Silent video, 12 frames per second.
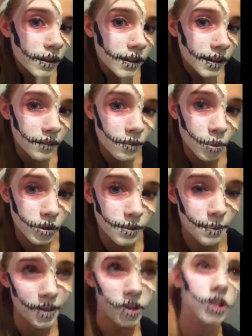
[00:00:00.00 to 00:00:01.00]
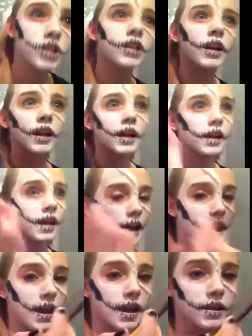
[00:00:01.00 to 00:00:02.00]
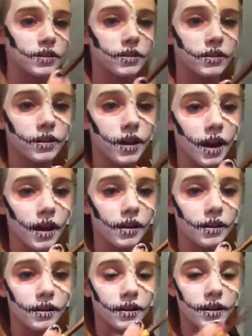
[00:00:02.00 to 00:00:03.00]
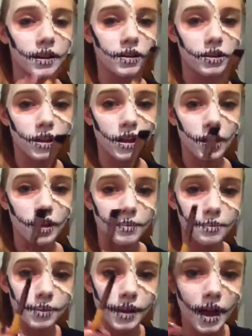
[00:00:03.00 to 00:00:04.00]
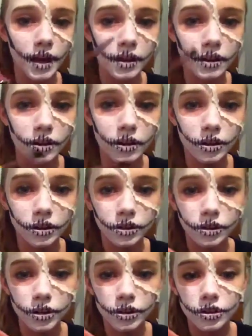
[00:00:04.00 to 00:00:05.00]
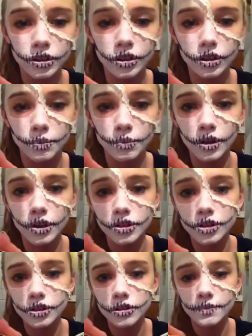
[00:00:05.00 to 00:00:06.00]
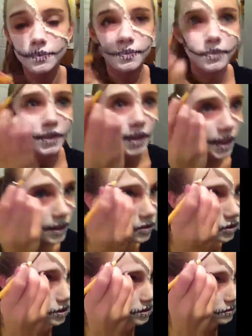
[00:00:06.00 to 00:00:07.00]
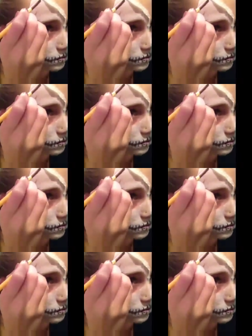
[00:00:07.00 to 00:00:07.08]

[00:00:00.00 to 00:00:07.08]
to give it more dimension. So yeah, get the black onto your brush and just,